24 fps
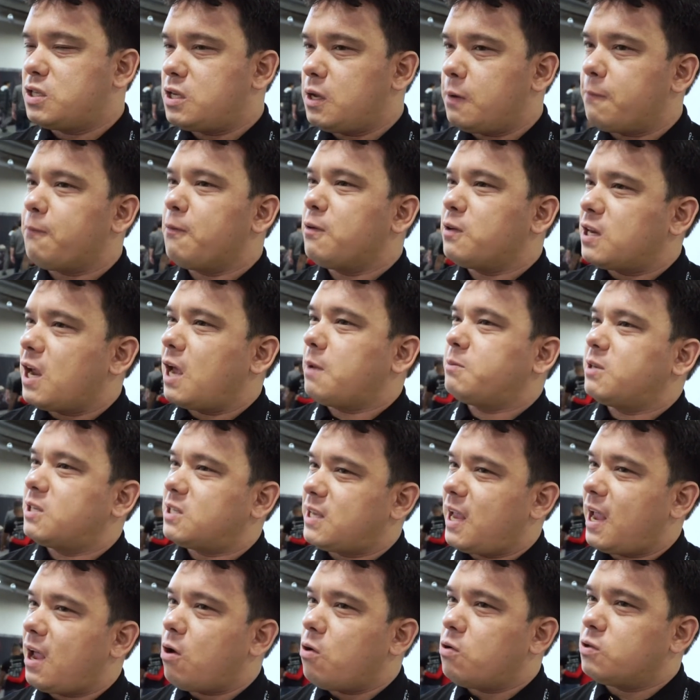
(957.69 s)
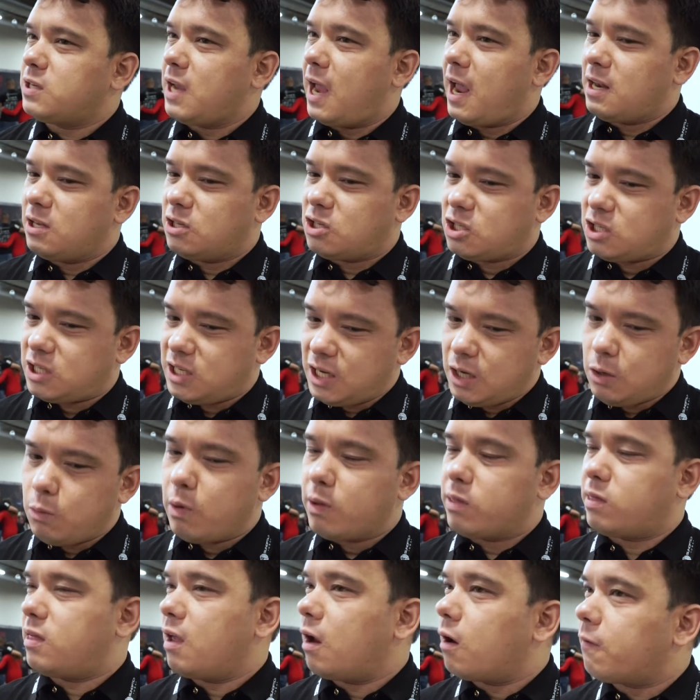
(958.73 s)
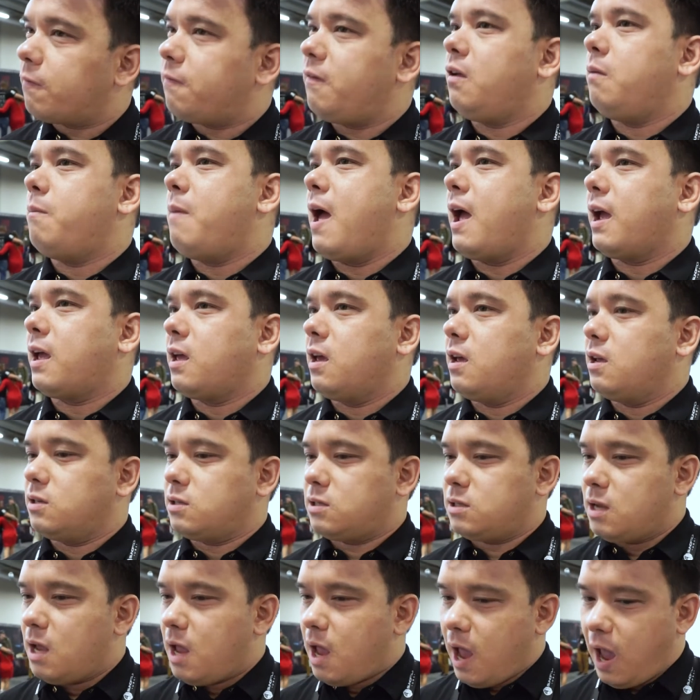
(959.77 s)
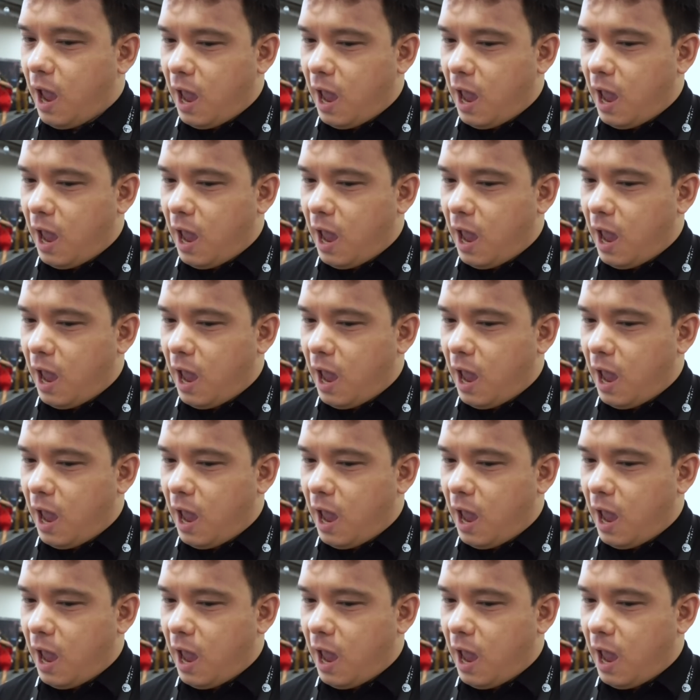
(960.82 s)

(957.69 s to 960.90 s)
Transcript: different types of sales, and seeing what their feedback is.